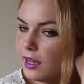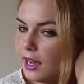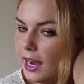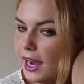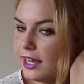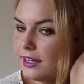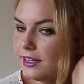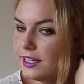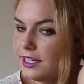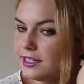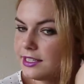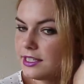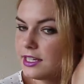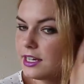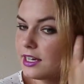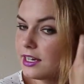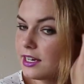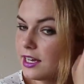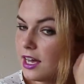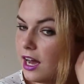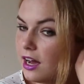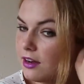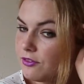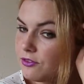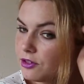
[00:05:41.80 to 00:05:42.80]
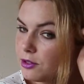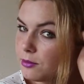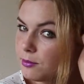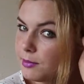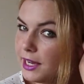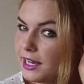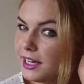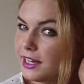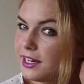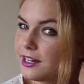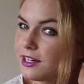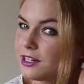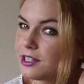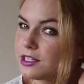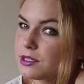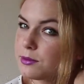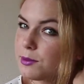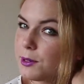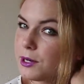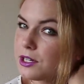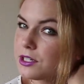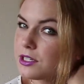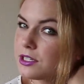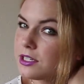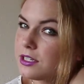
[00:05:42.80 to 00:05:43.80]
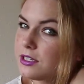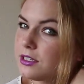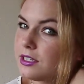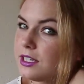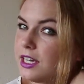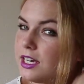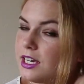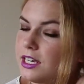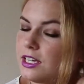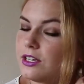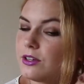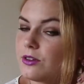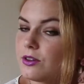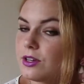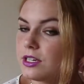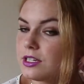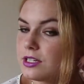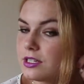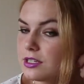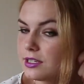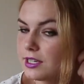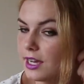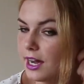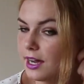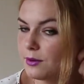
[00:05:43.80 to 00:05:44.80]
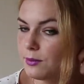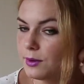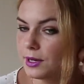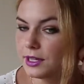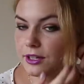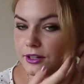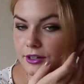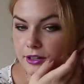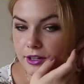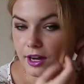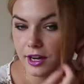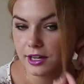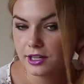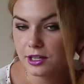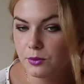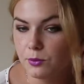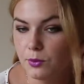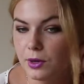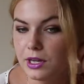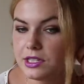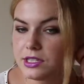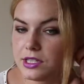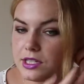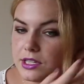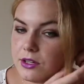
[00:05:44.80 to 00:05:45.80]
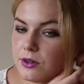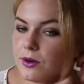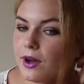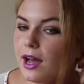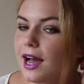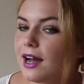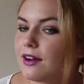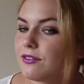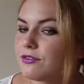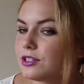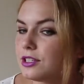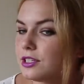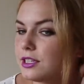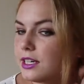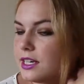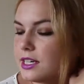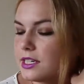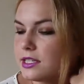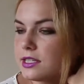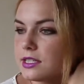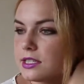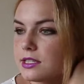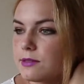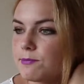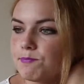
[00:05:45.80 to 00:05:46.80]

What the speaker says: I like to cover my ears personally. You can decide whether or not you want to after this.